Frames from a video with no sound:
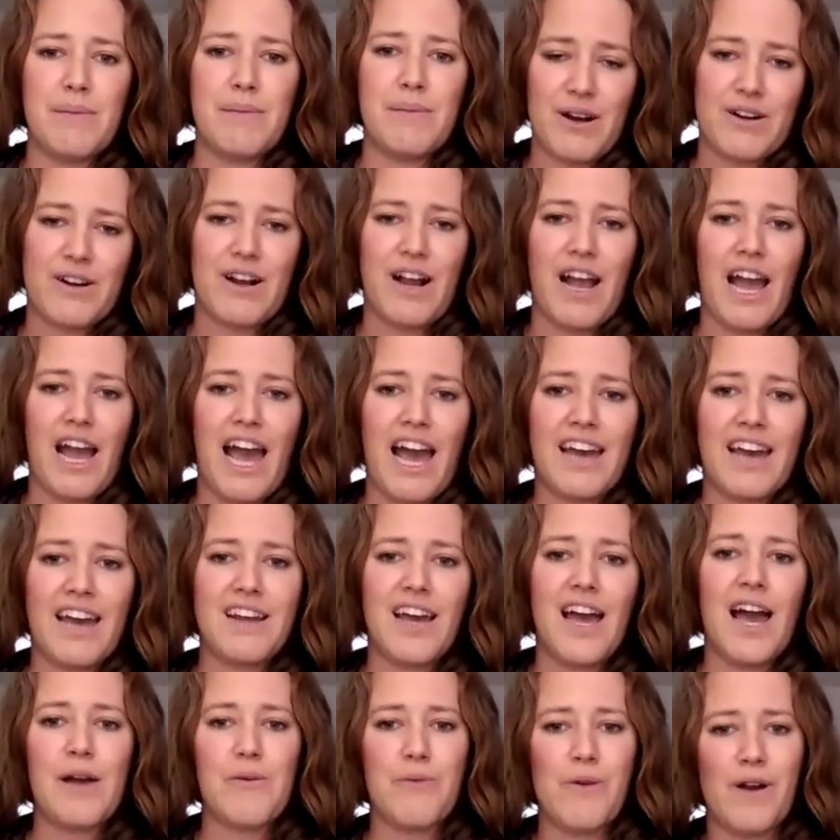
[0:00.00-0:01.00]
partner had.
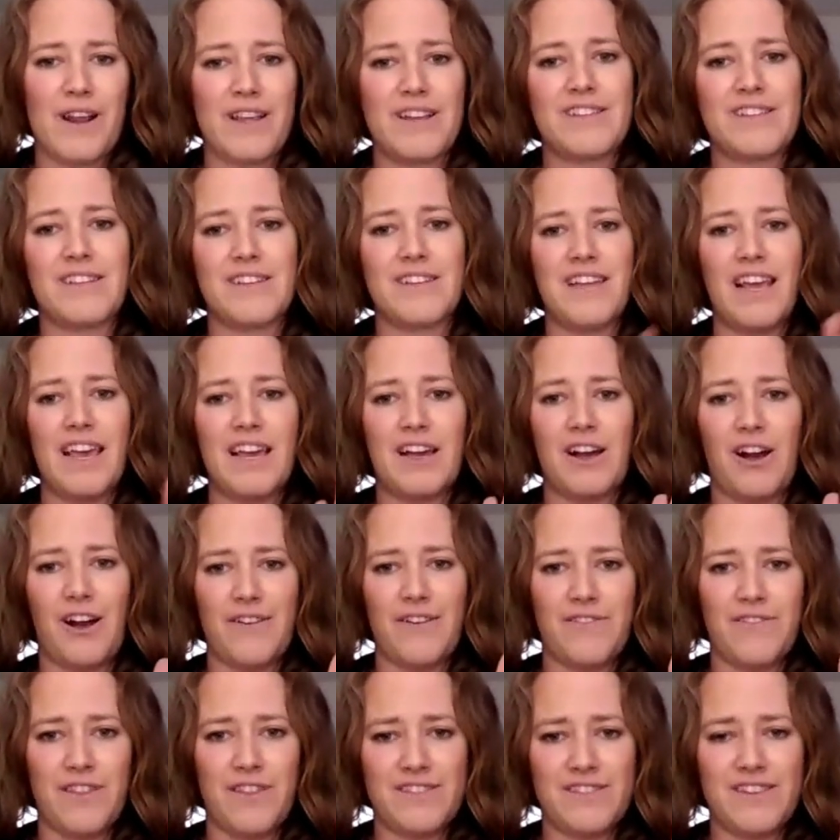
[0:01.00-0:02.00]
I wanted to take
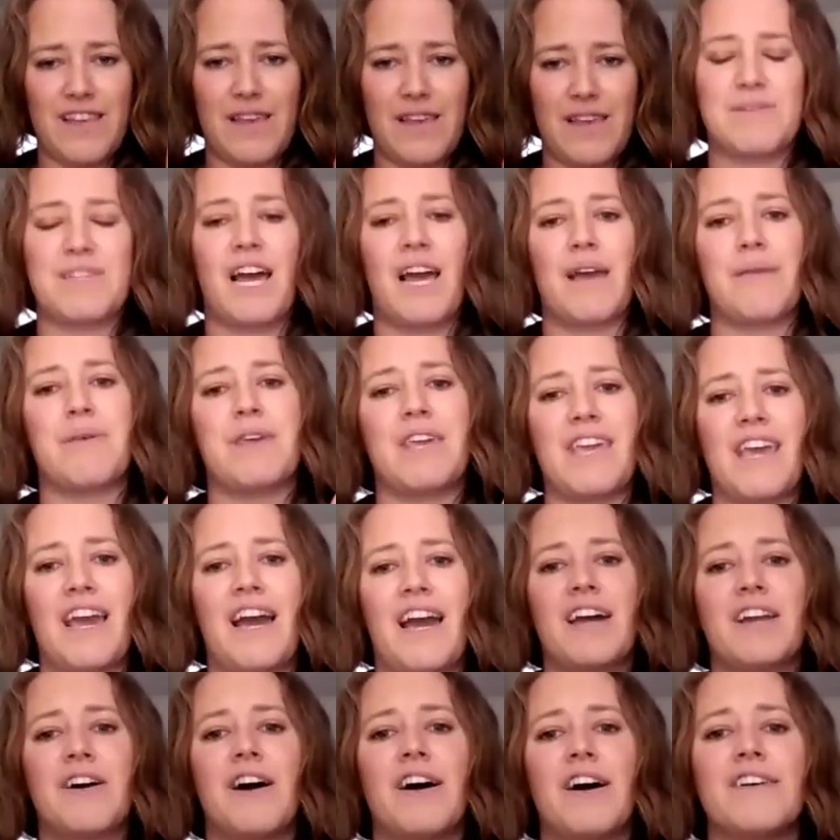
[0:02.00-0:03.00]
off the same time he
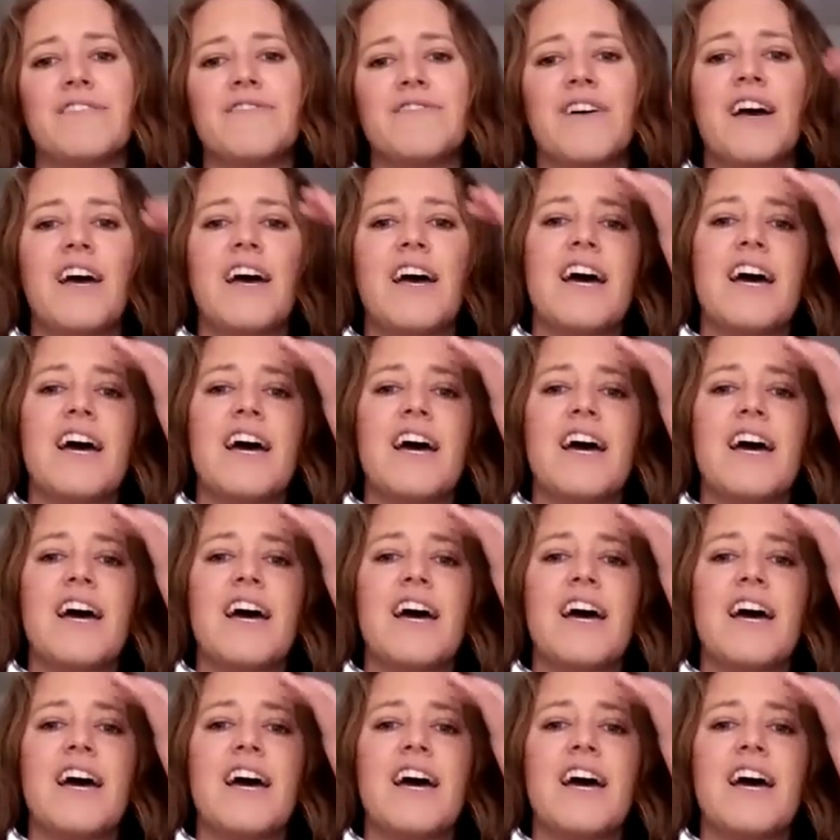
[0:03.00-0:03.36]
had off.